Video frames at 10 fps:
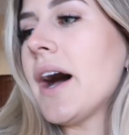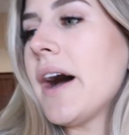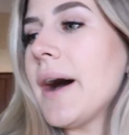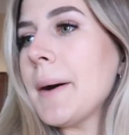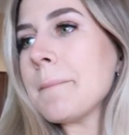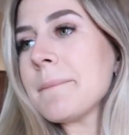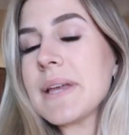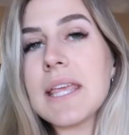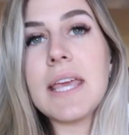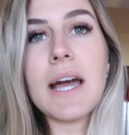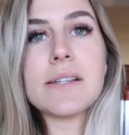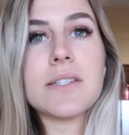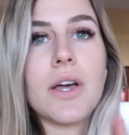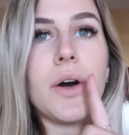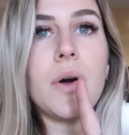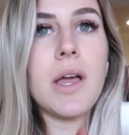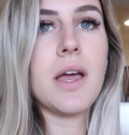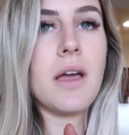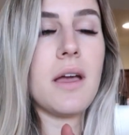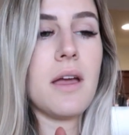But yeah, so
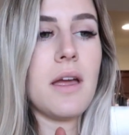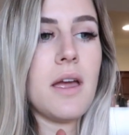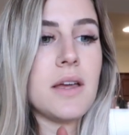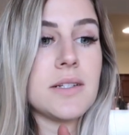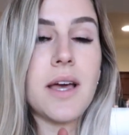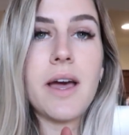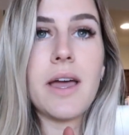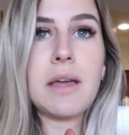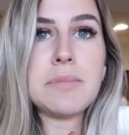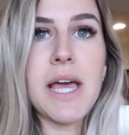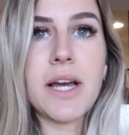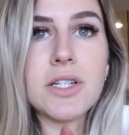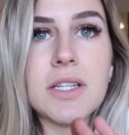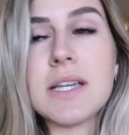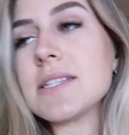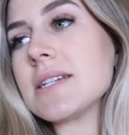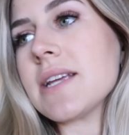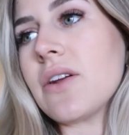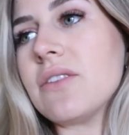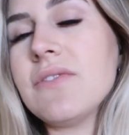time to actually sit
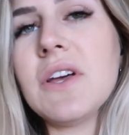down and